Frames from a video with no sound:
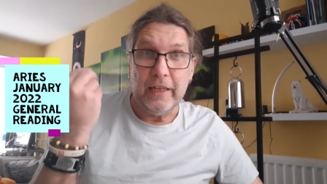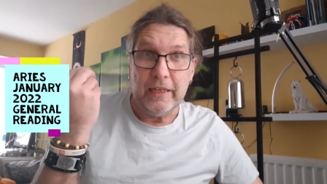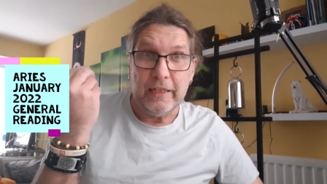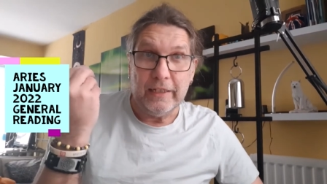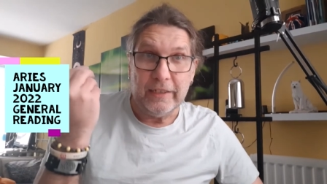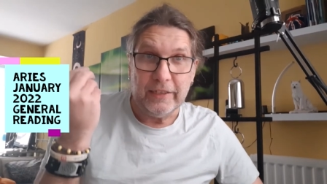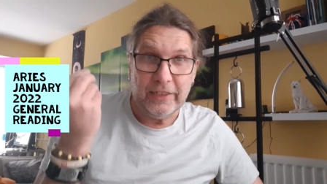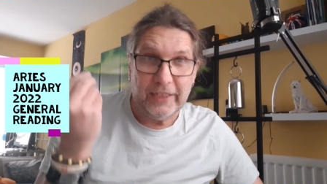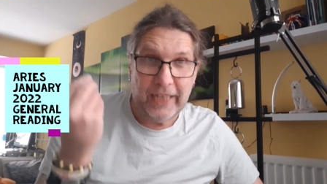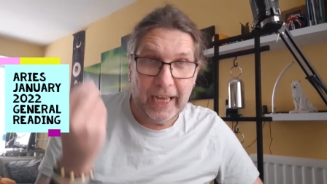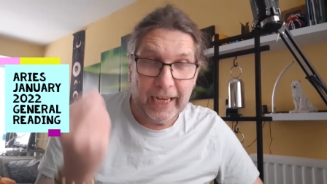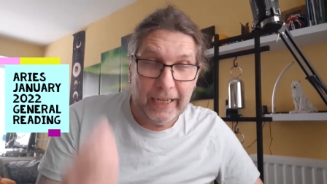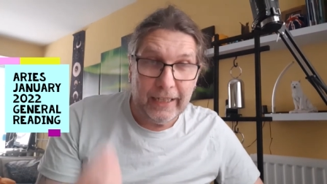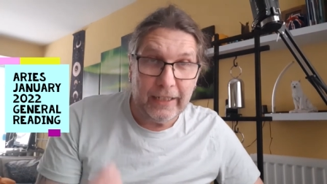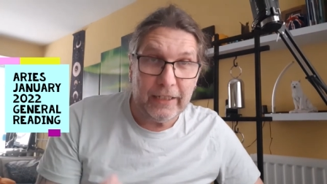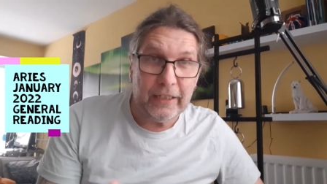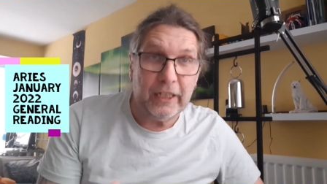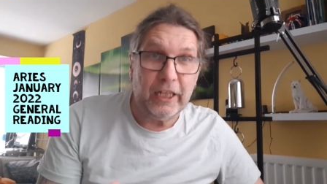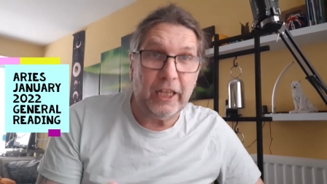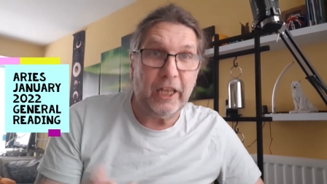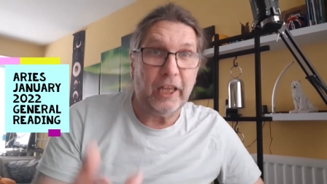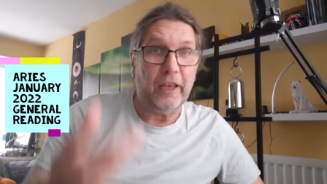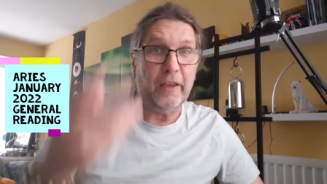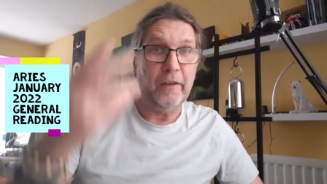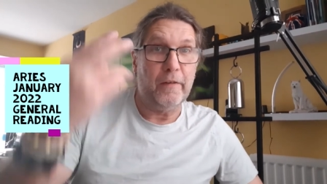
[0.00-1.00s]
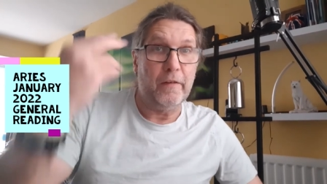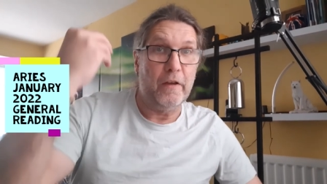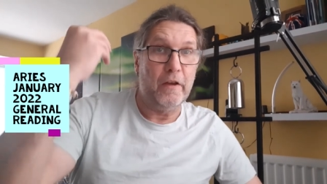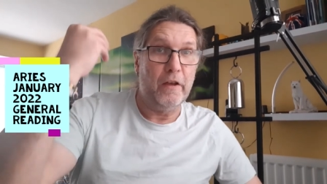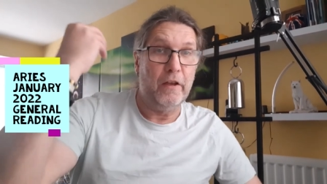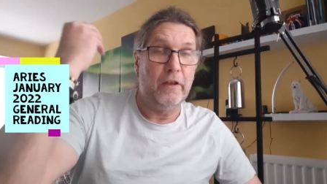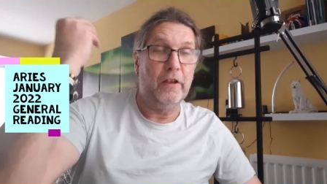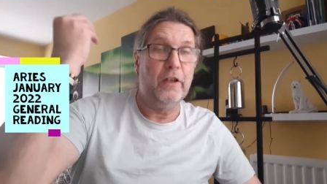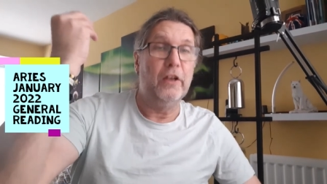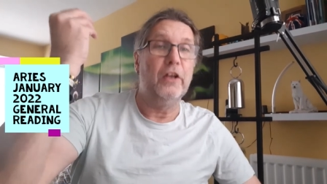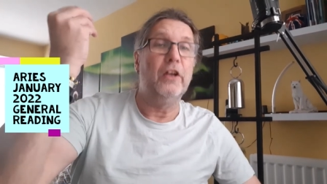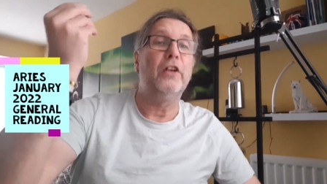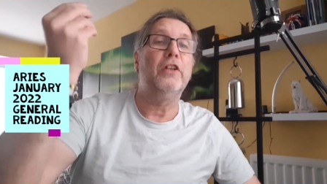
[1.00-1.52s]
Secondly,
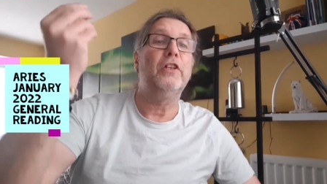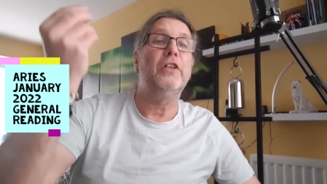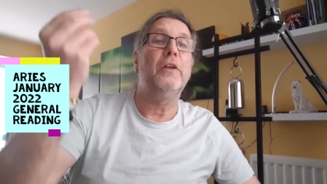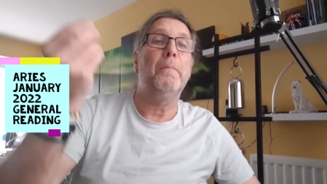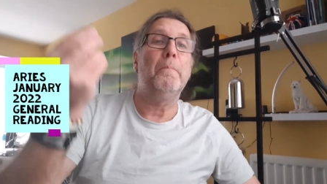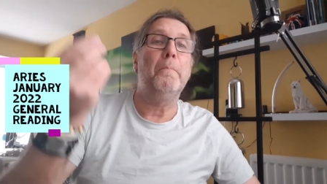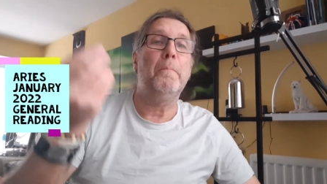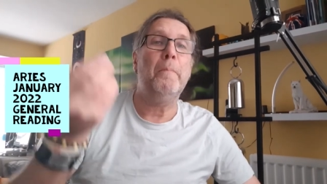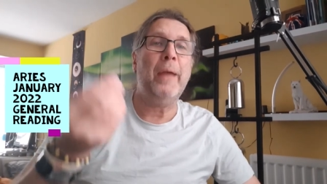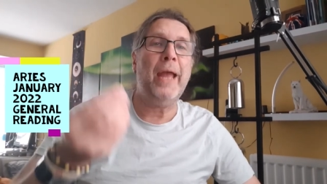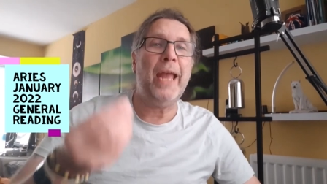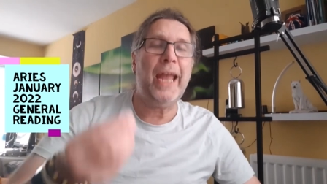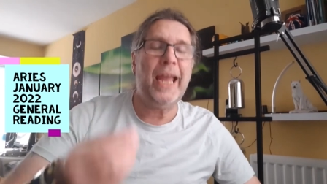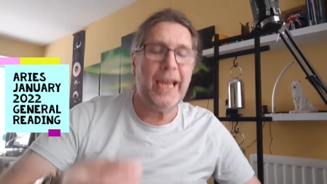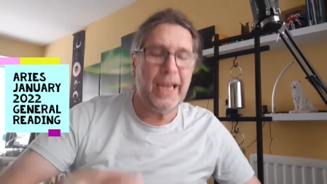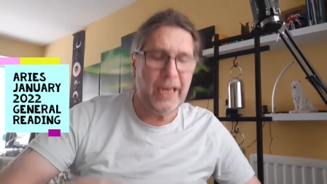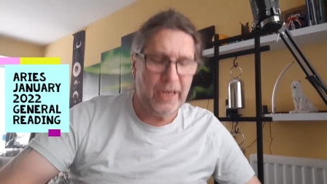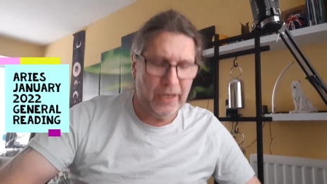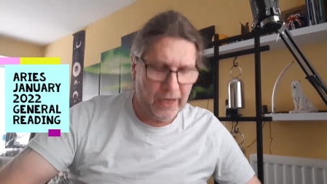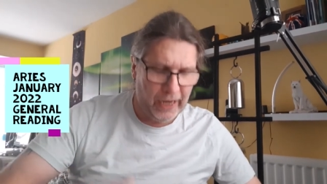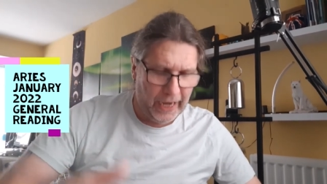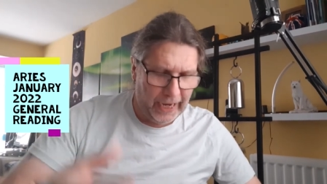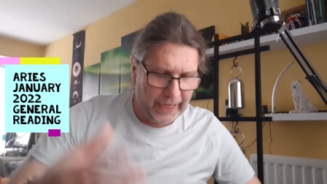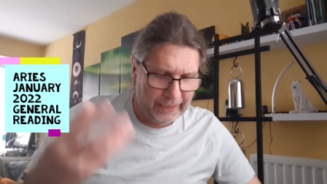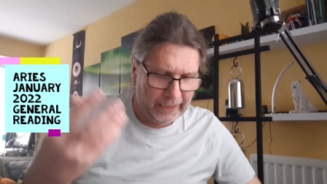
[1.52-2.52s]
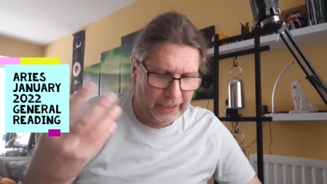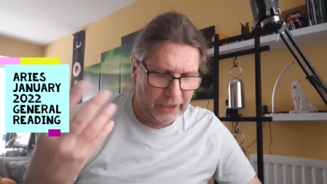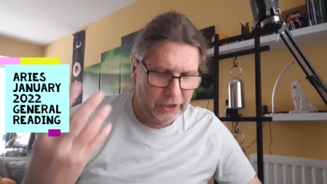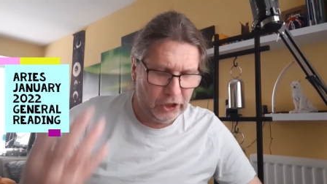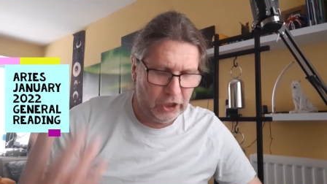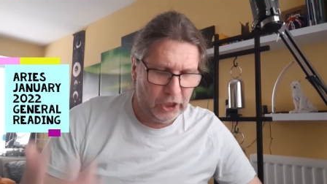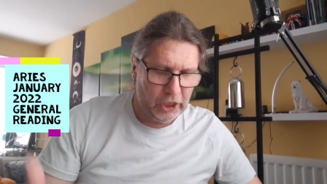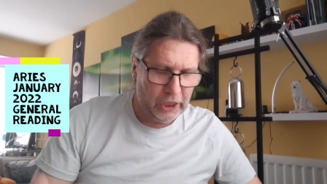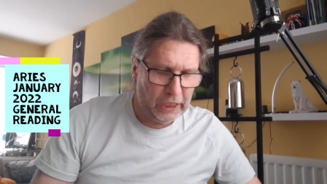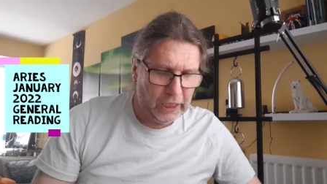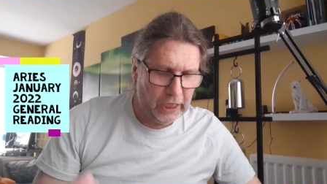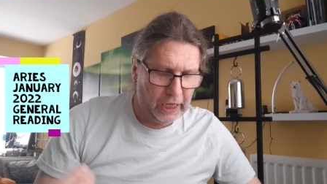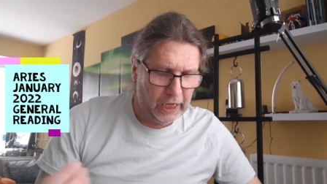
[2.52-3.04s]
the main
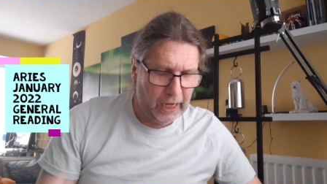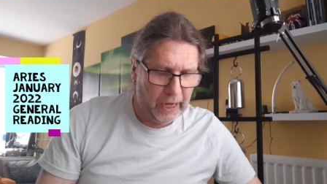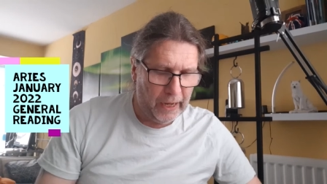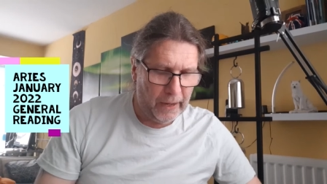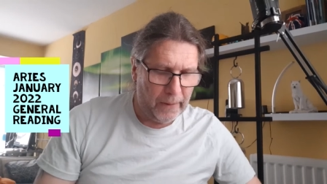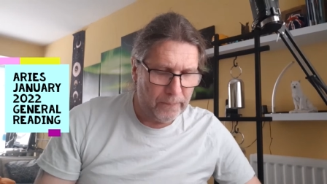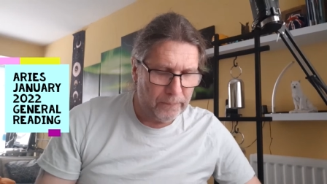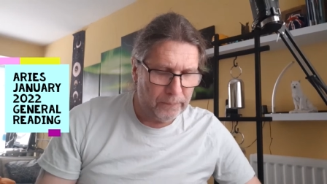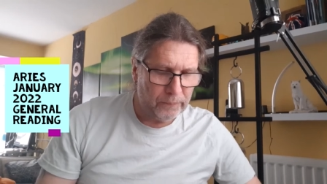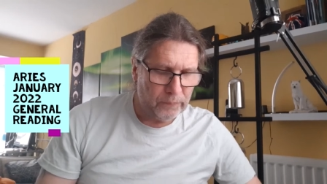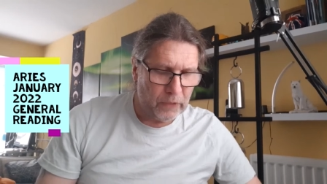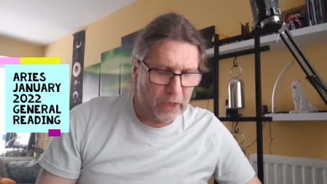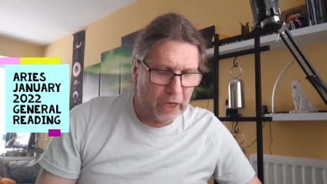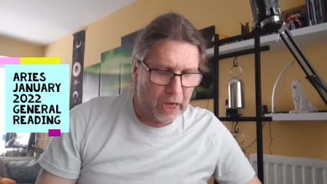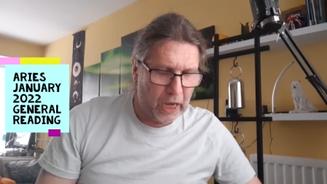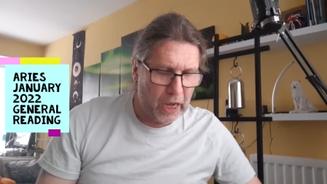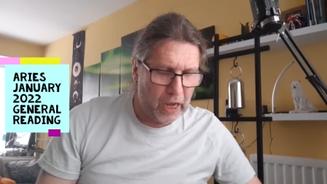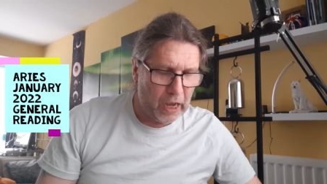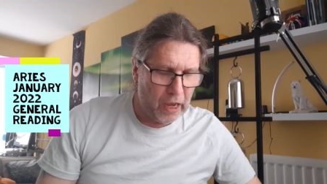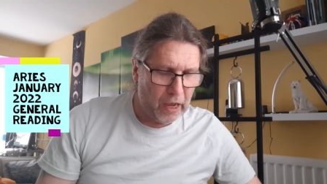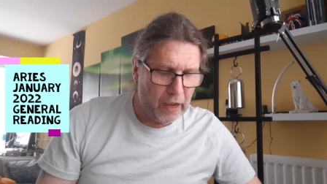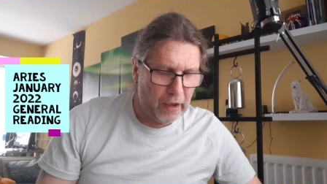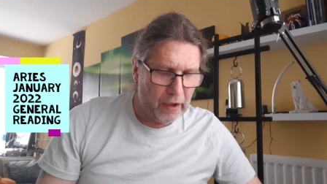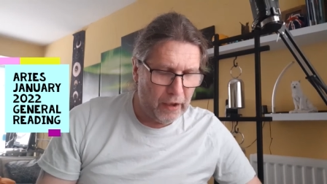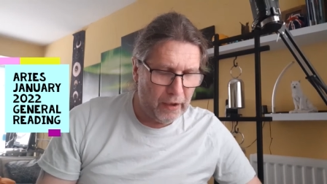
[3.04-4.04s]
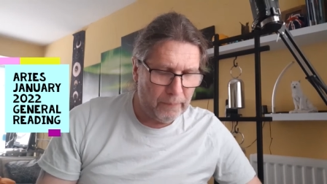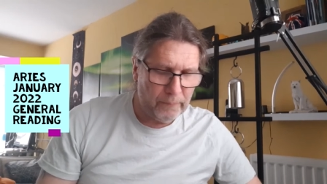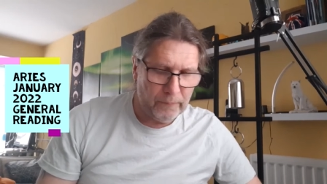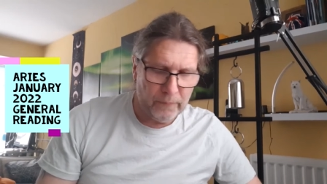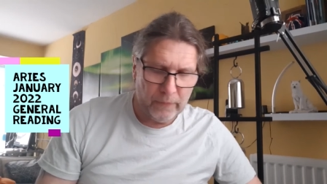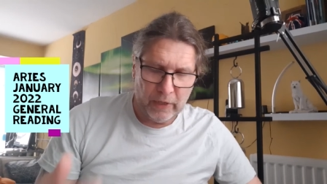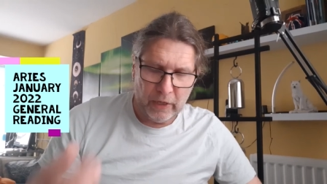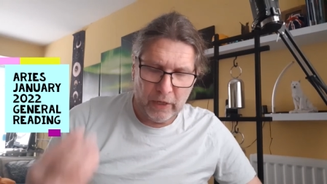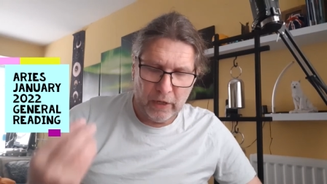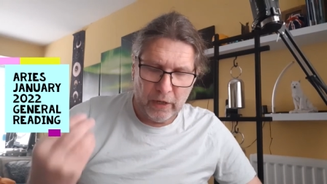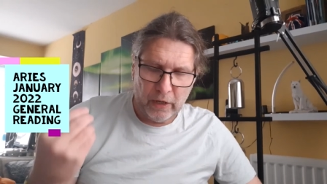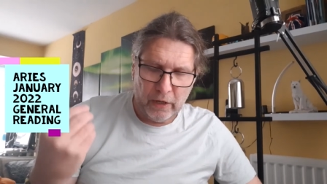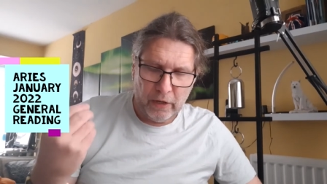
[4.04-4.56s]
energy here, um,